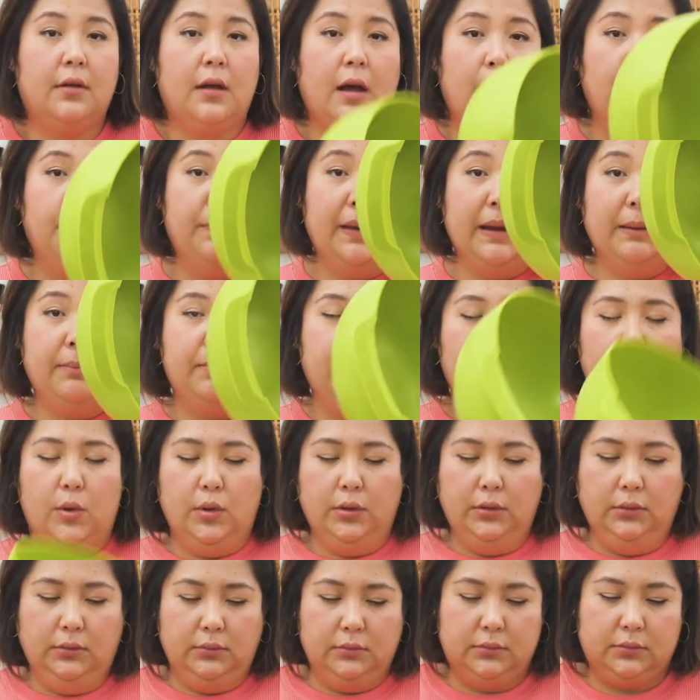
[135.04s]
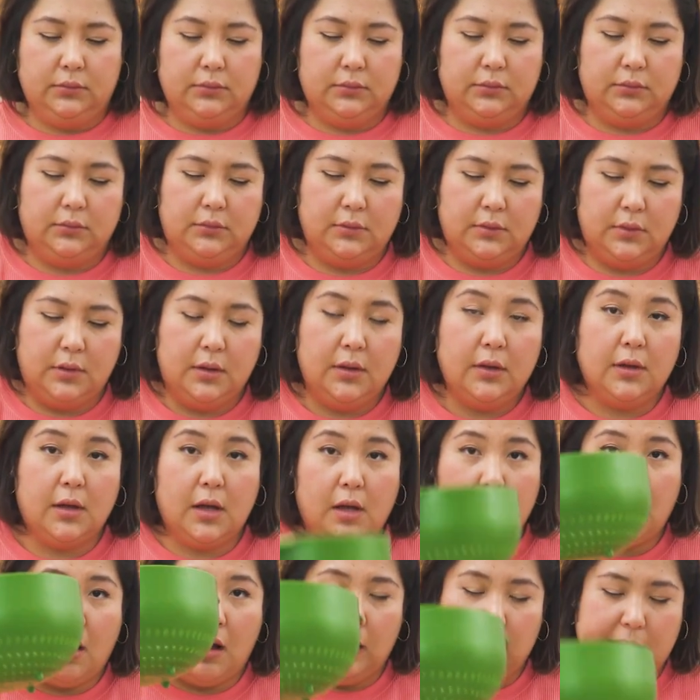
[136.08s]
a big bowl,
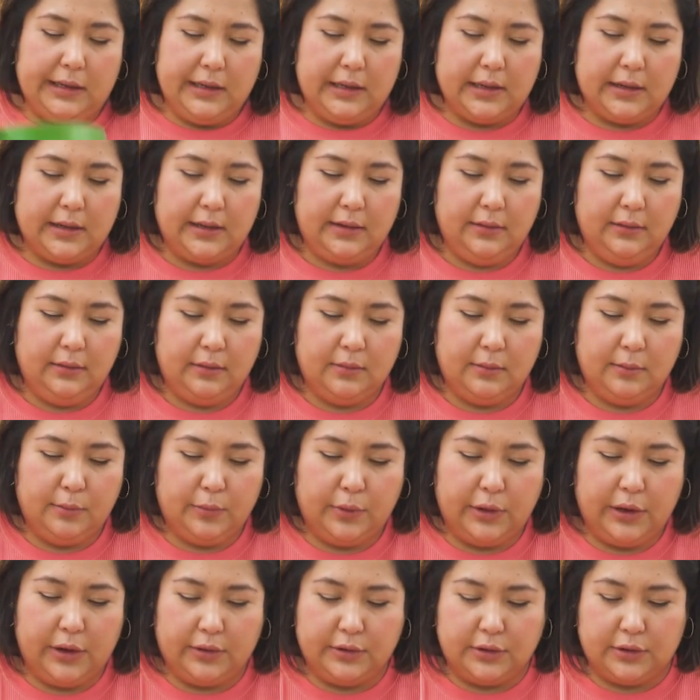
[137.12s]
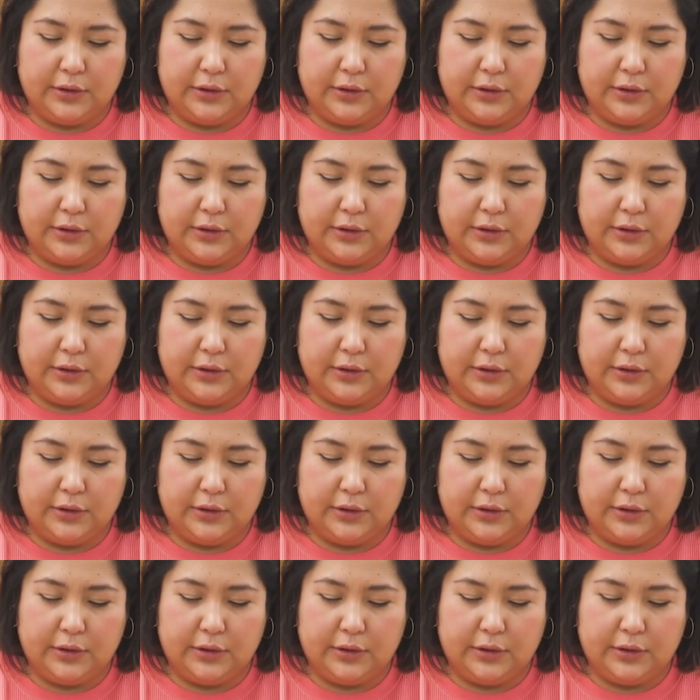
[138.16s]
colander, put it on